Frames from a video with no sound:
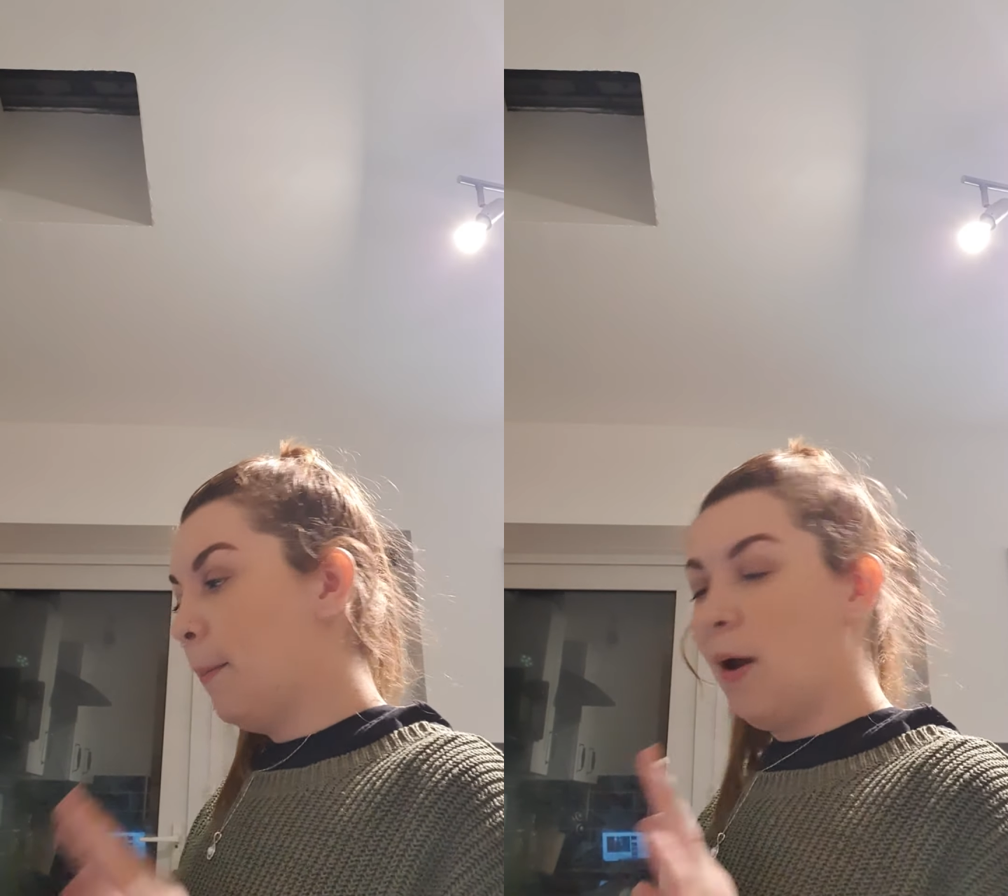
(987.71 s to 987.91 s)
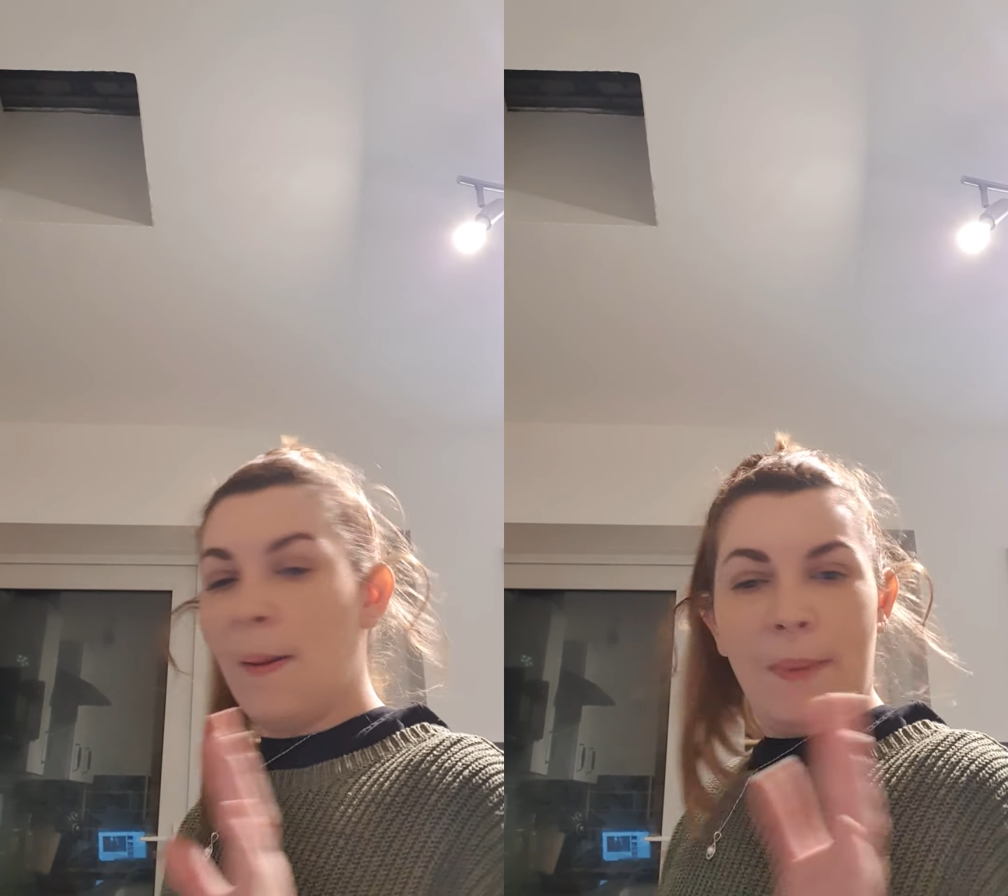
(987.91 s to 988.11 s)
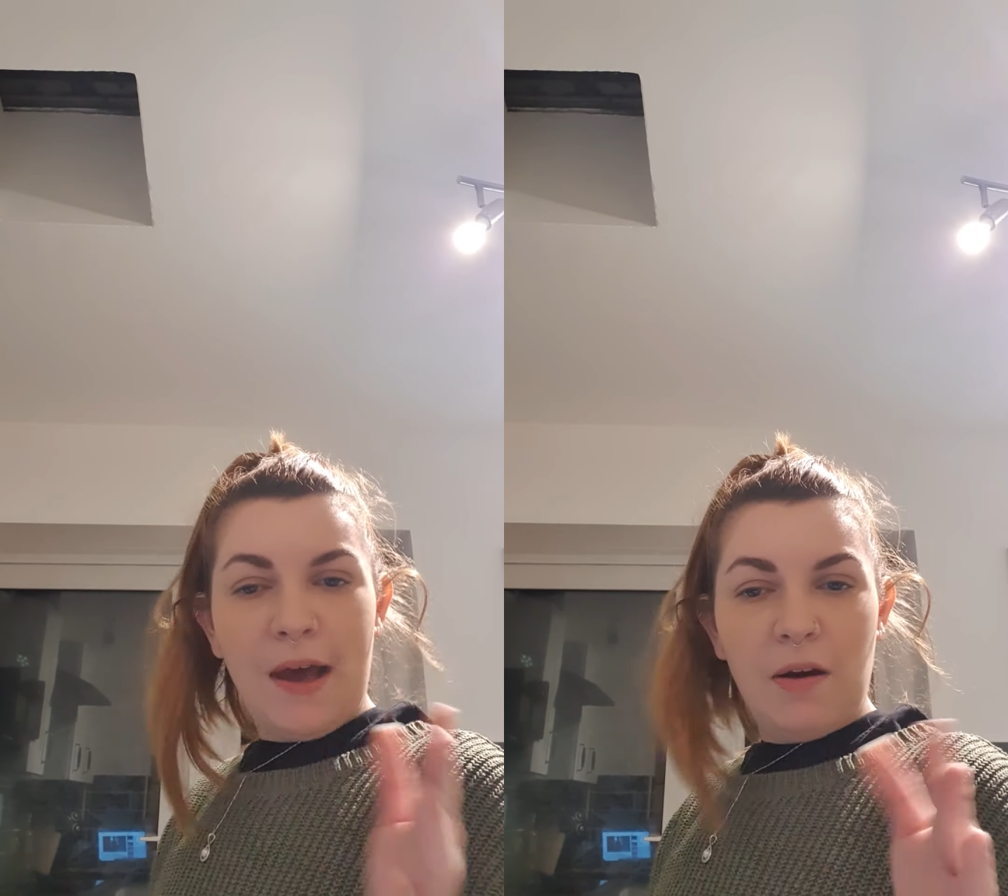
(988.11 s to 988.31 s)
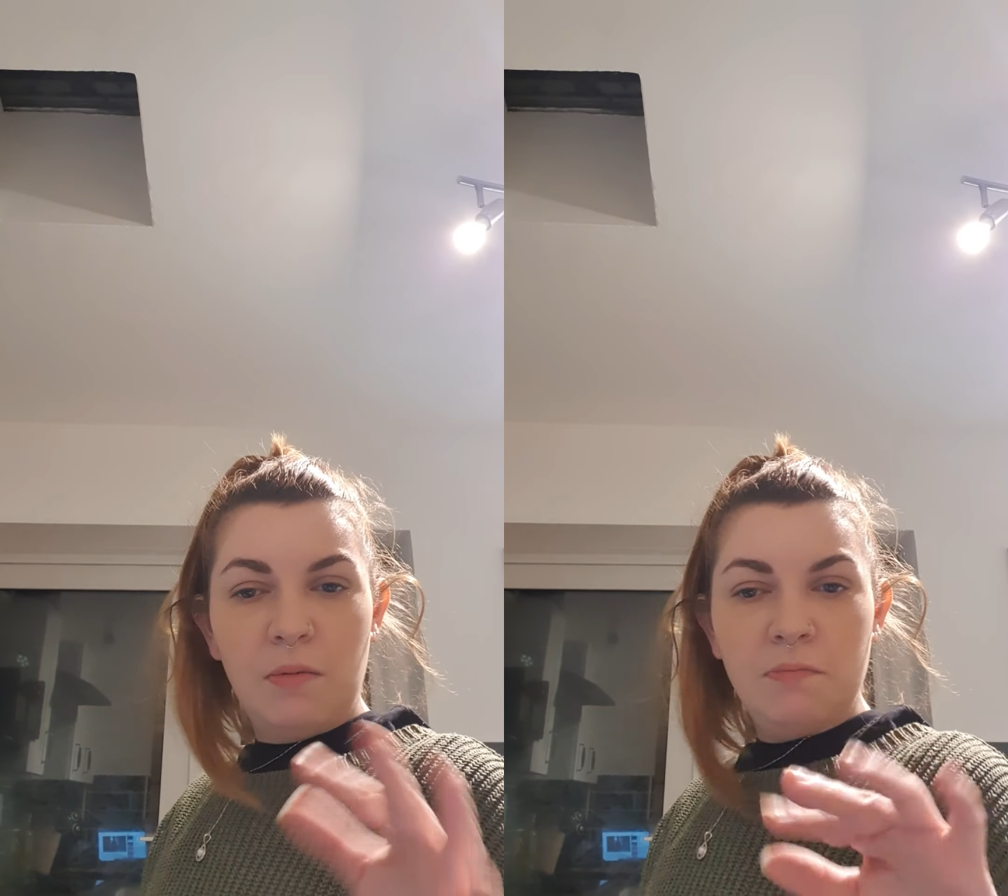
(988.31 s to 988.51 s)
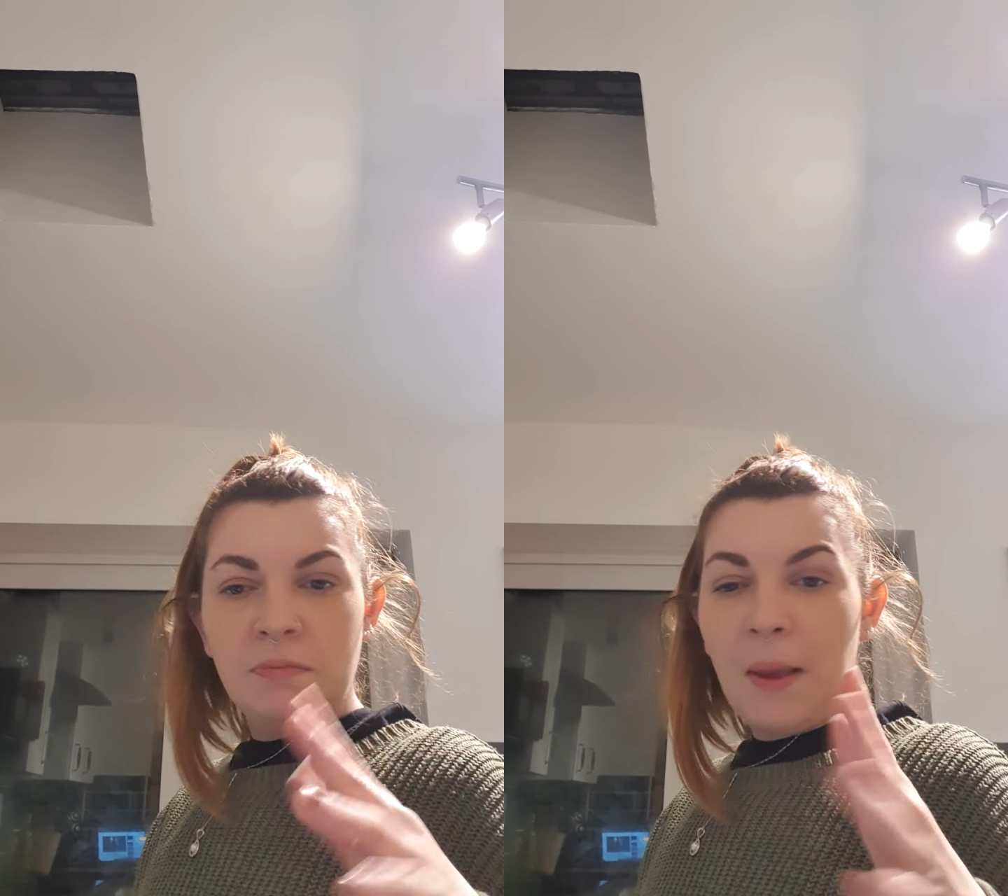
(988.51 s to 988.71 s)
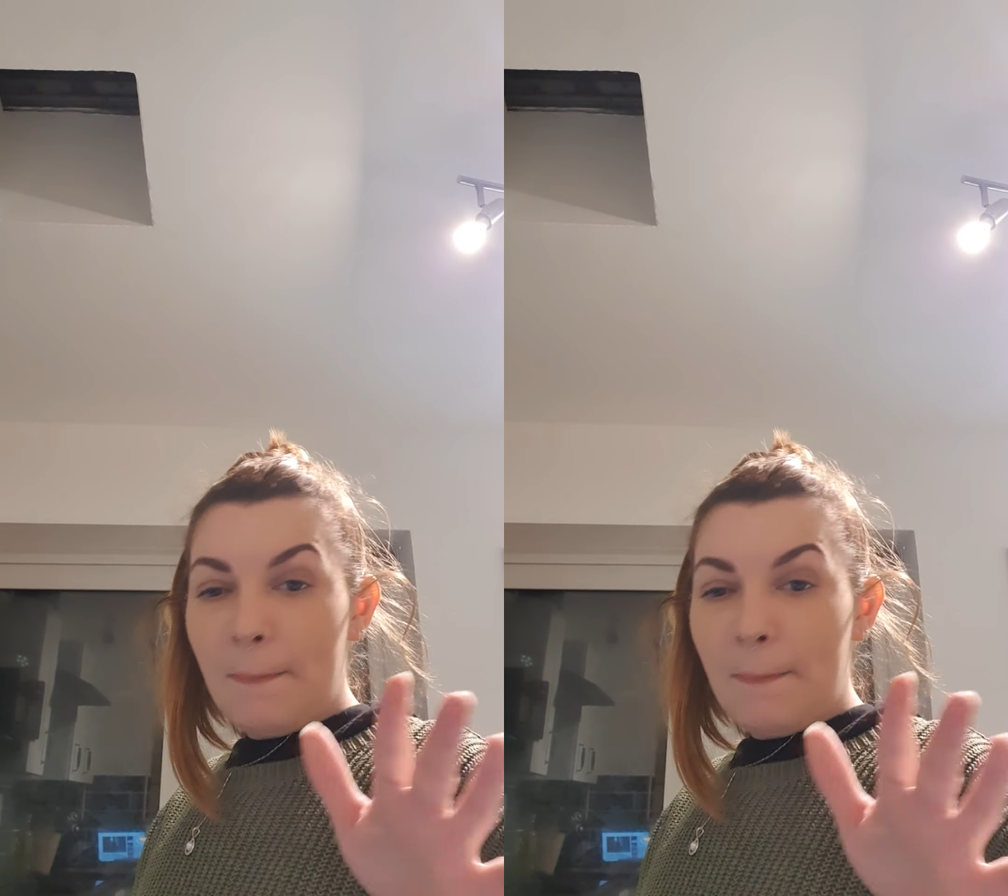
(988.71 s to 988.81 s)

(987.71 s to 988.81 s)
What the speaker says: by about,